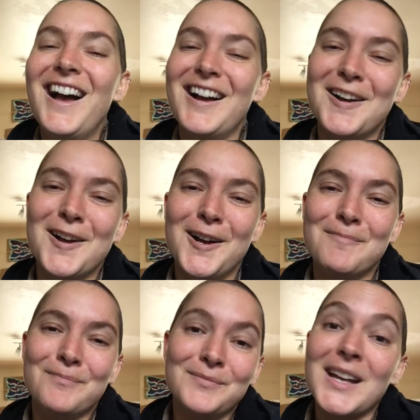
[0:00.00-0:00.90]

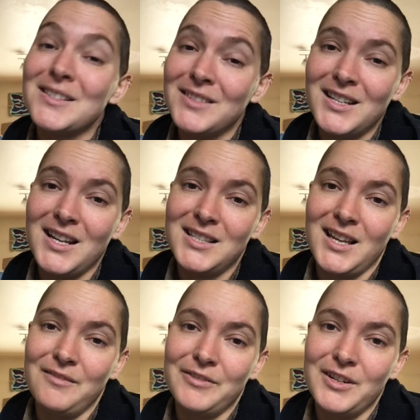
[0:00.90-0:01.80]
That's a really nice
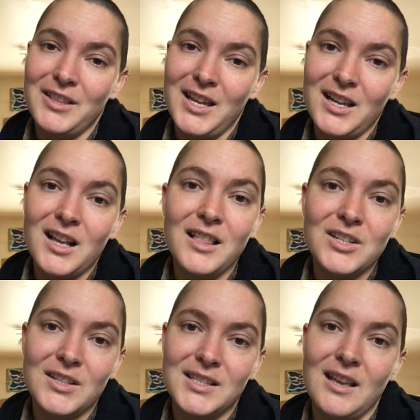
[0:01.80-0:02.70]
time for like a
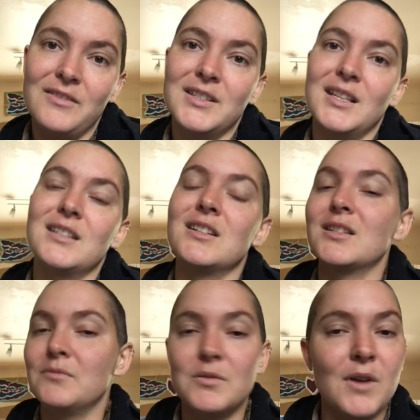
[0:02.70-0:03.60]
calendula salve, because that's
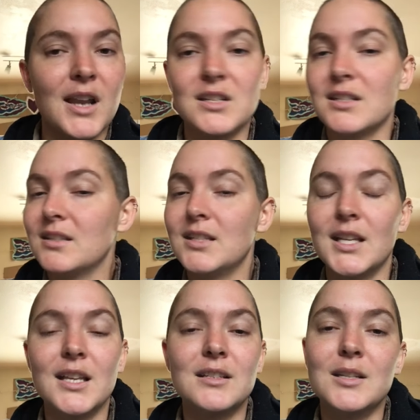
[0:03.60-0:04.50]
just, we want it just
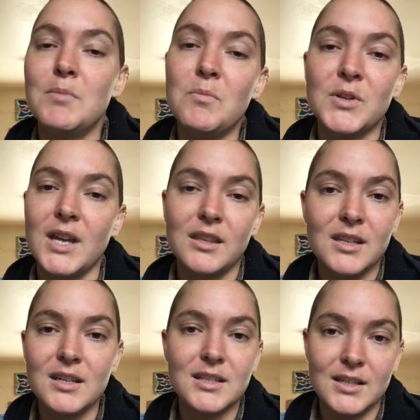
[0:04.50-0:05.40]
to be
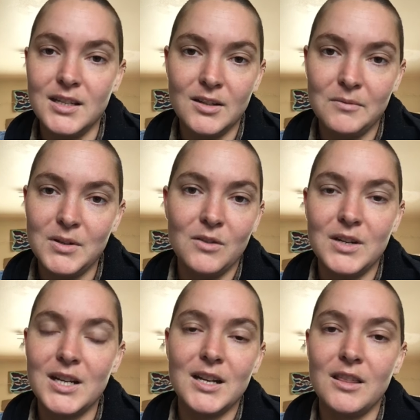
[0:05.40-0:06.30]
protected and to heal. We don't
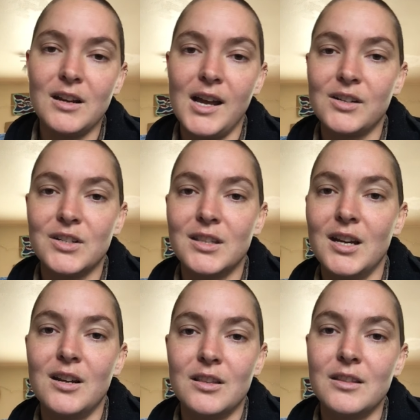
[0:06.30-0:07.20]
need another action
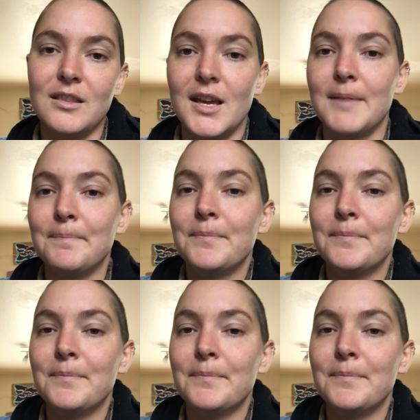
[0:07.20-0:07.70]
there other than that.